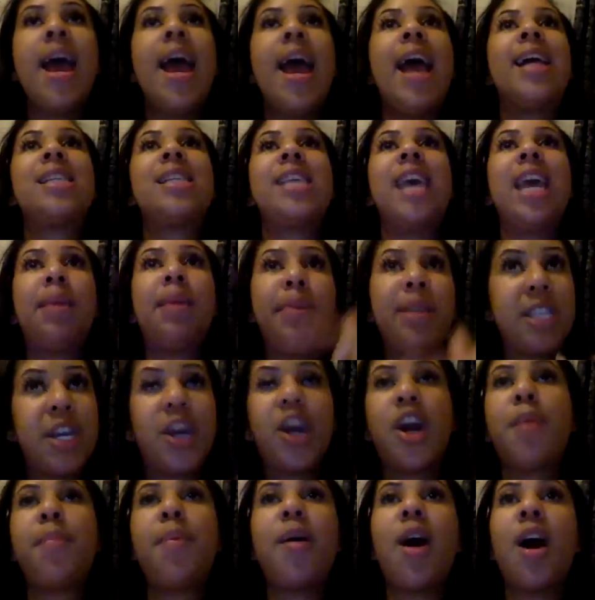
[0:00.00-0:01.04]
and take me to
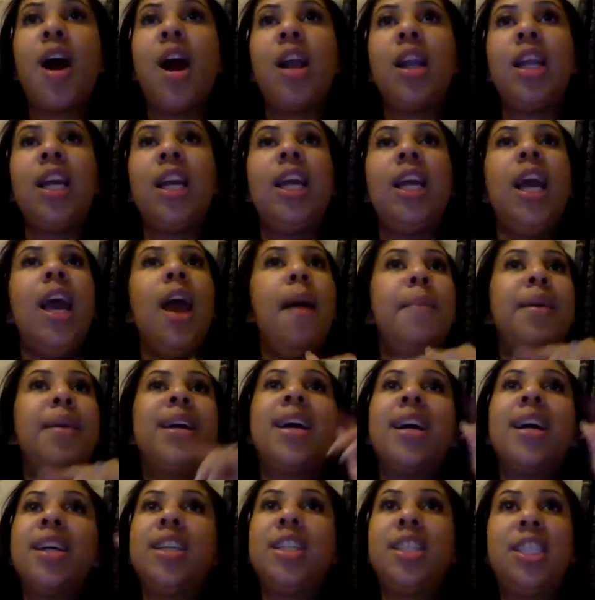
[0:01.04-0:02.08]
her party
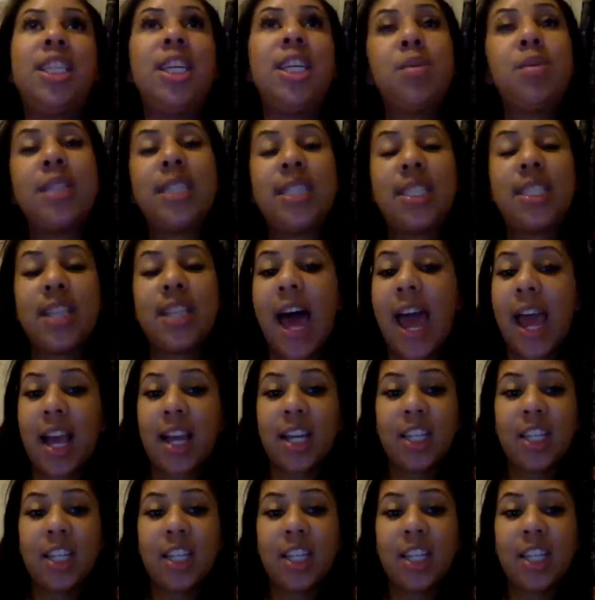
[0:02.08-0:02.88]
because she was like,